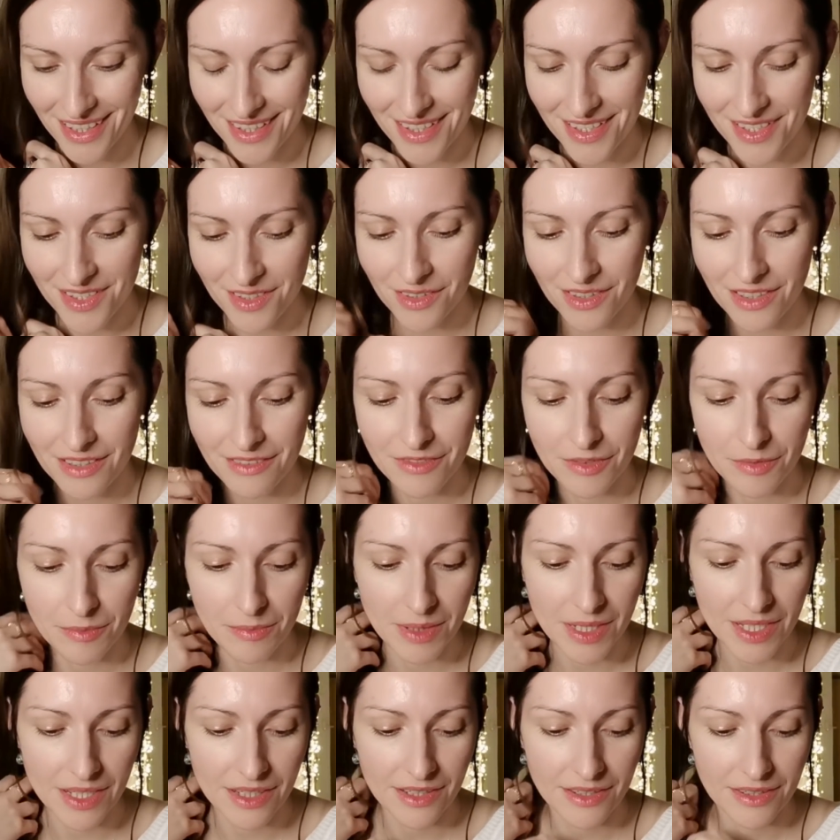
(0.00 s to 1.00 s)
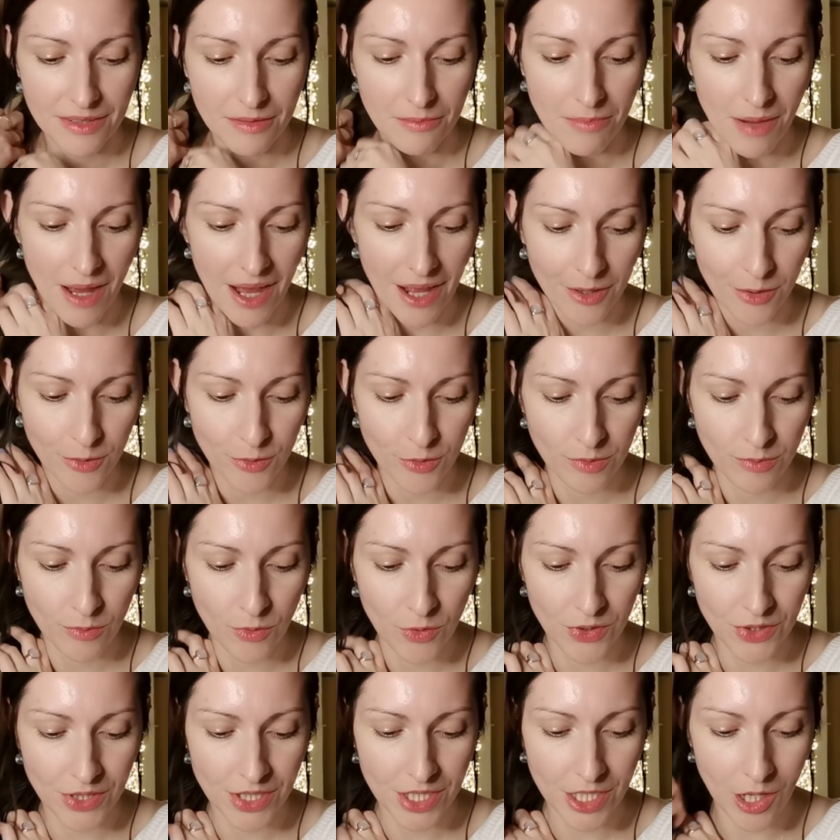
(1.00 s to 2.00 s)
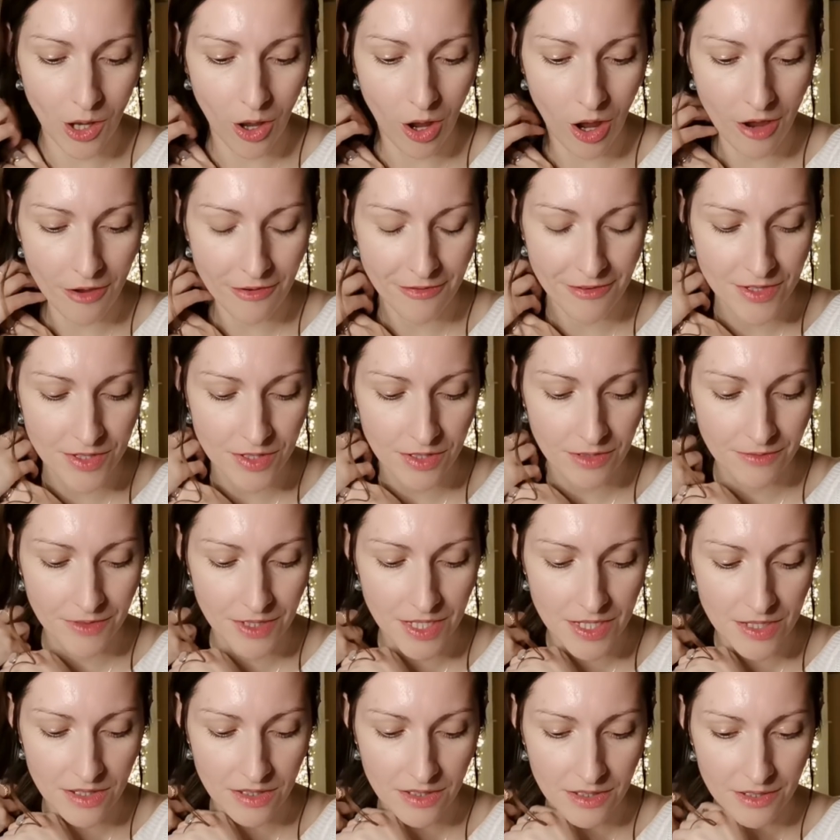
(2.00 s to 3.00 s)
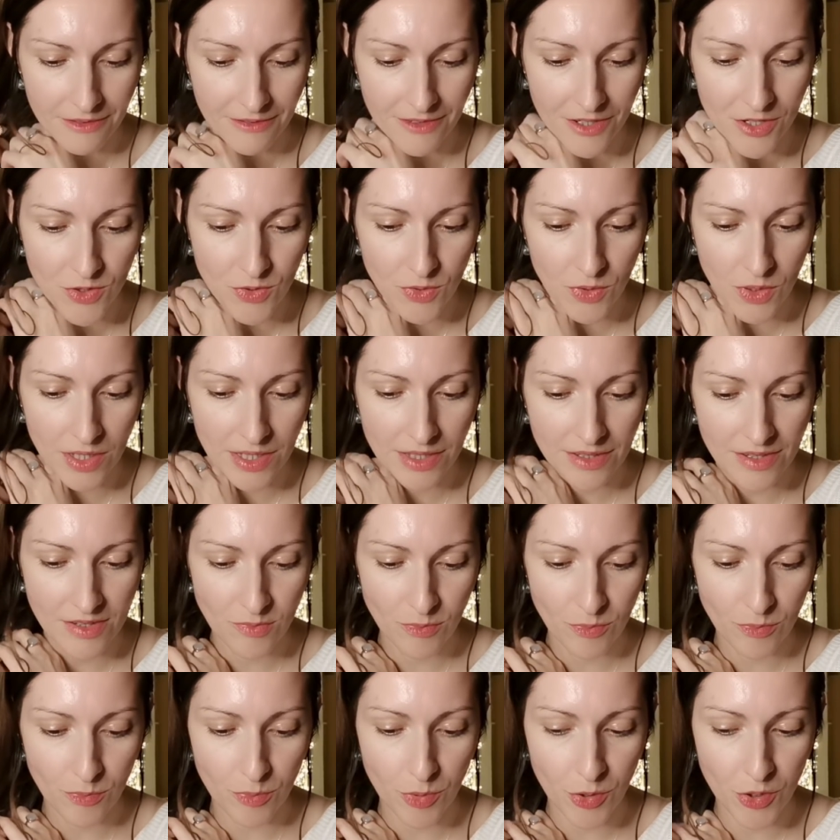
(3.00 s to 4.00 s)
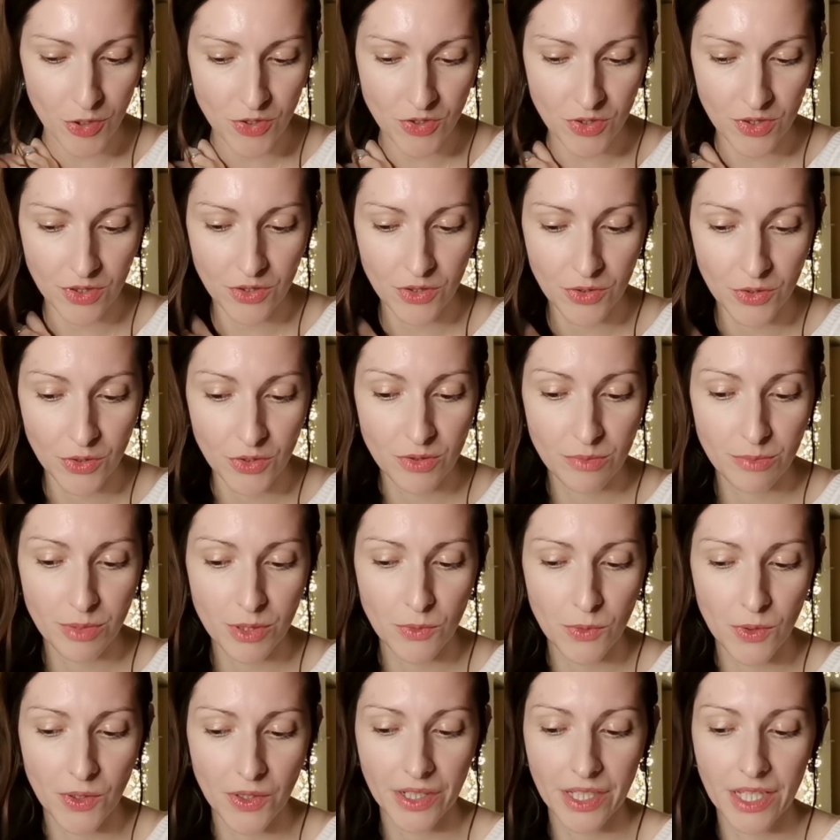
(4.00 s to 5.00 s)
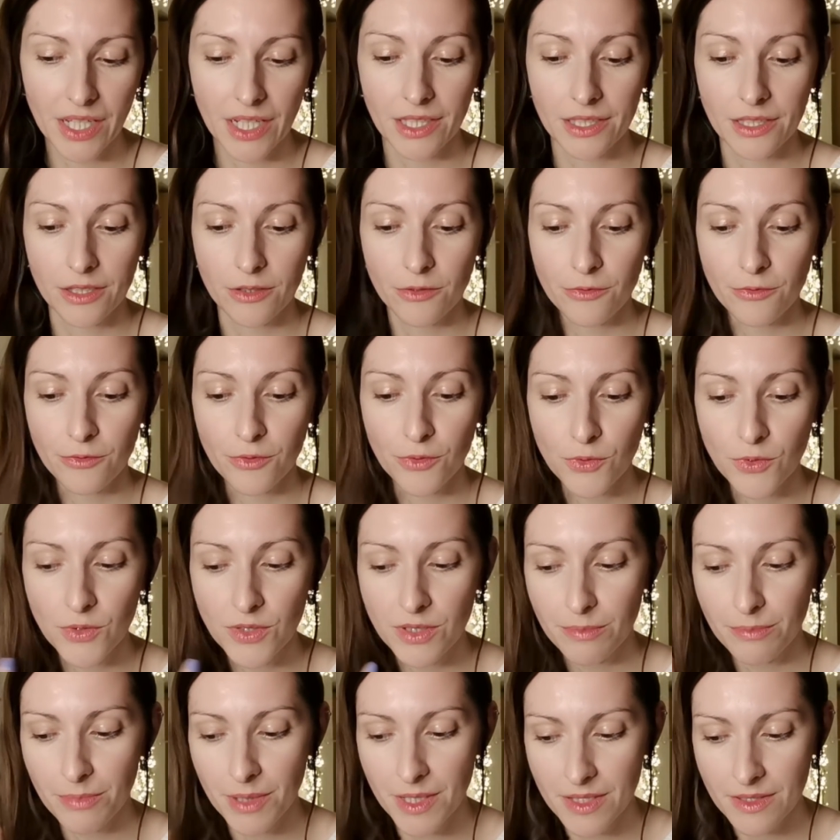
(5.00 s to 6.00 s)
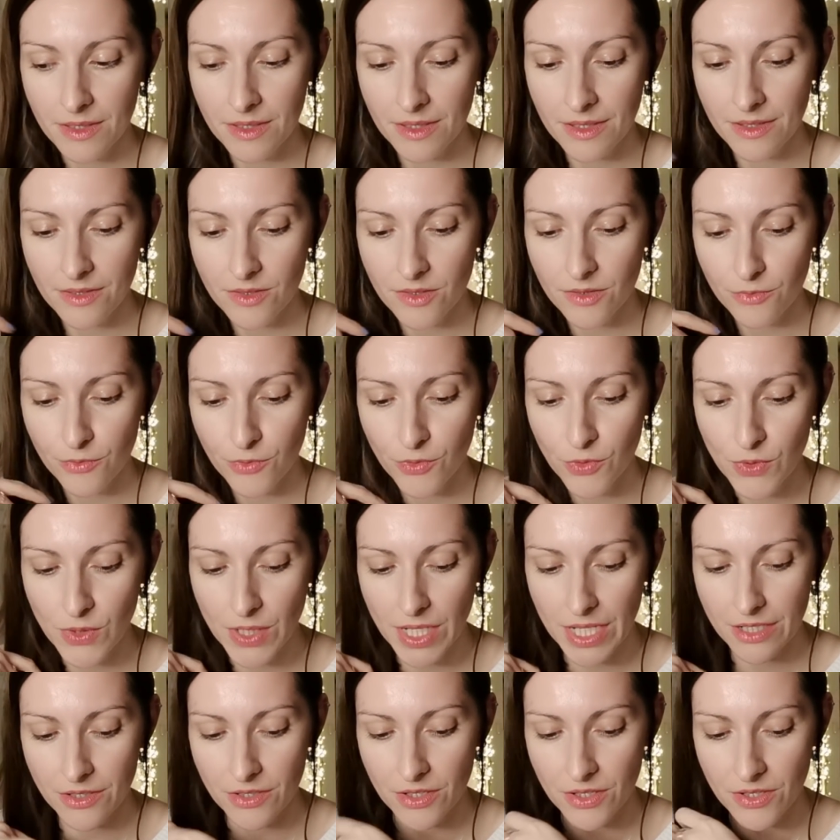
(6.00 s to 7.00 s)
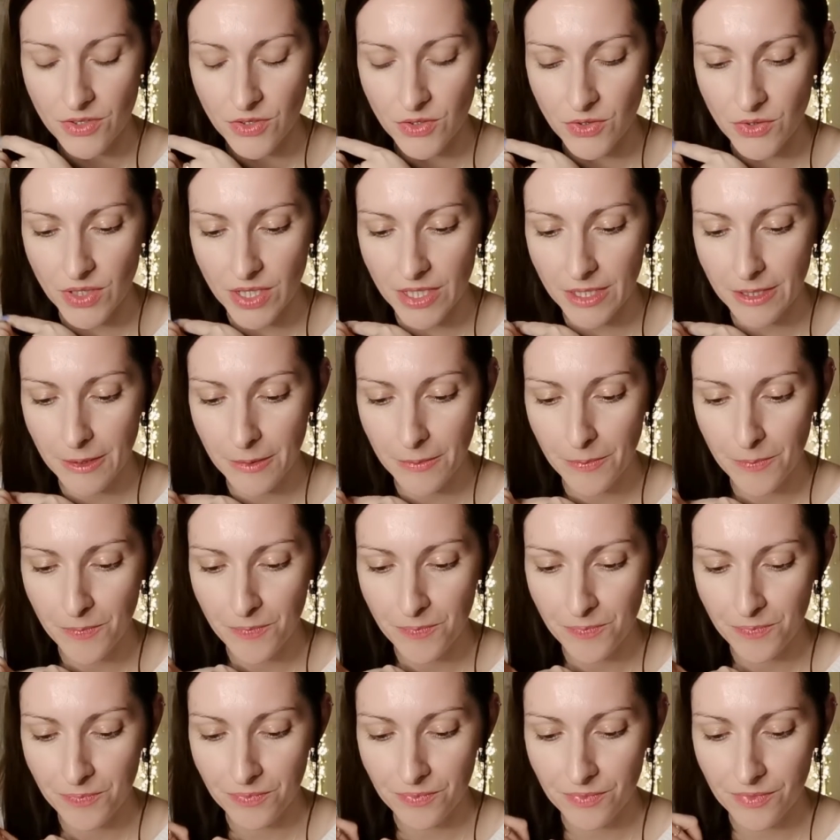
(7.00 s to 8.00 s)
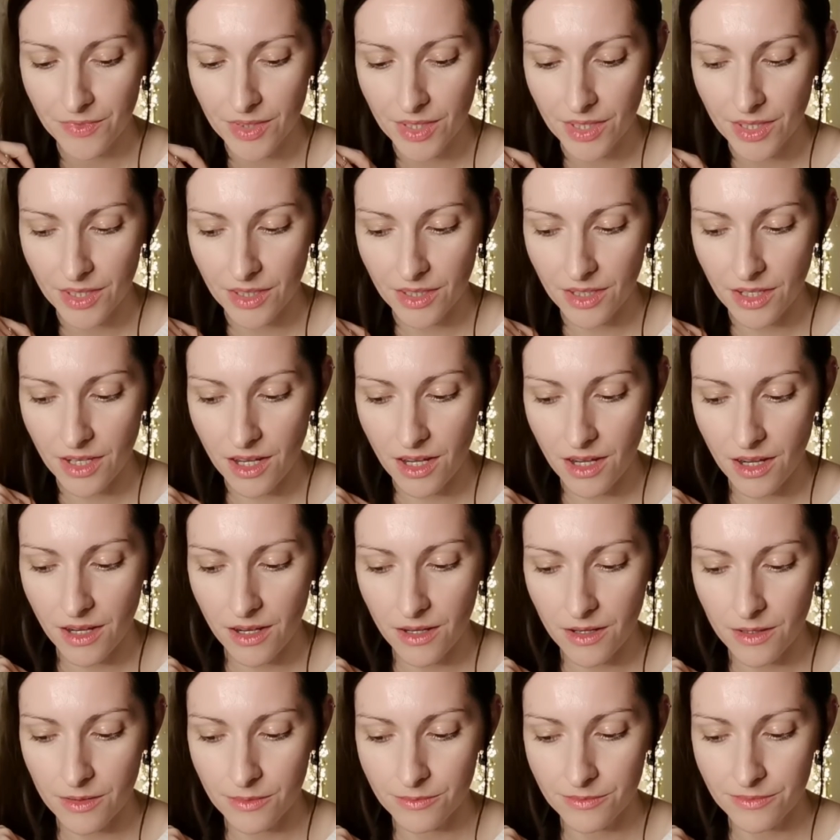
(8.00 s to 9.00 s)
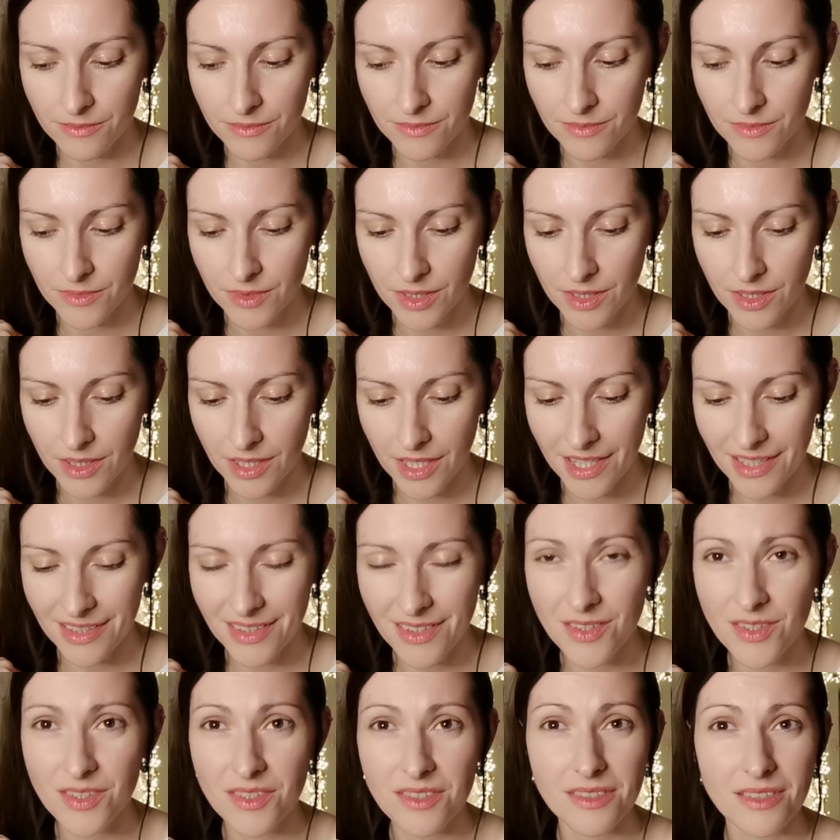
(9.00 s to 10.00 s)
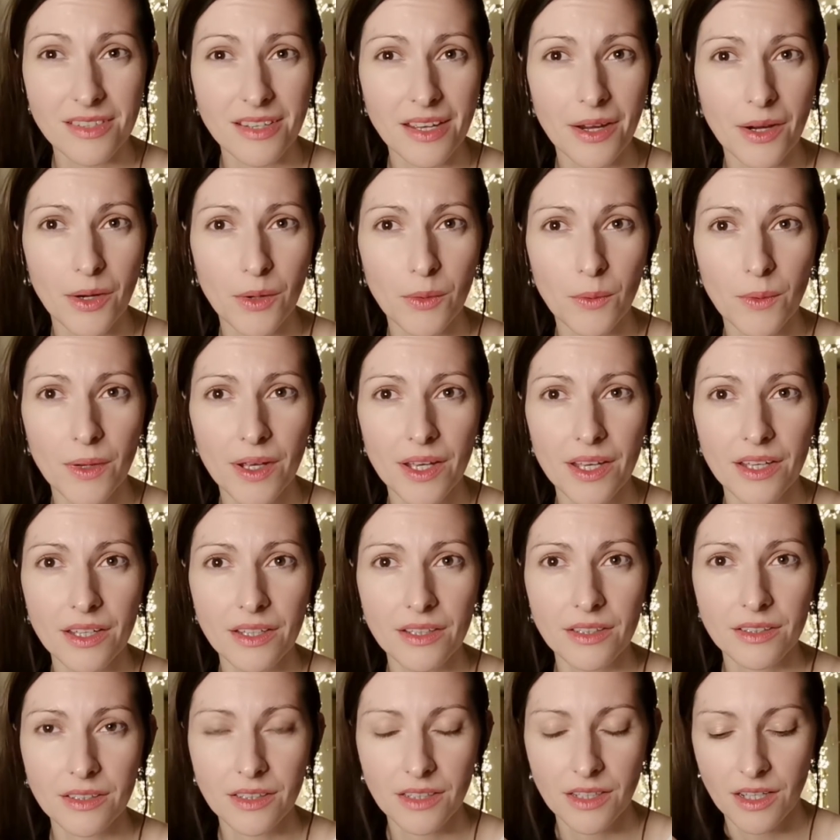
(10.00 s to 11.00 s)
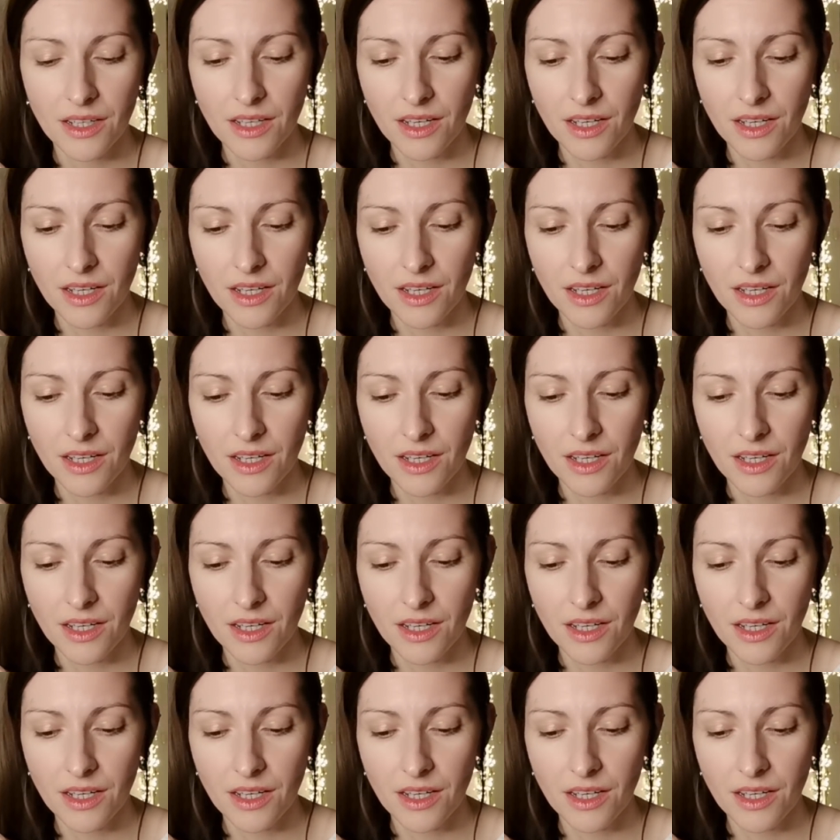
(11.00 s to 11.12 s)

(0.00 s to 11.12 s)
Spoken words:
This can even be the back room or the office of this individual, and this person could be working in the food business, food industry. In the stairway,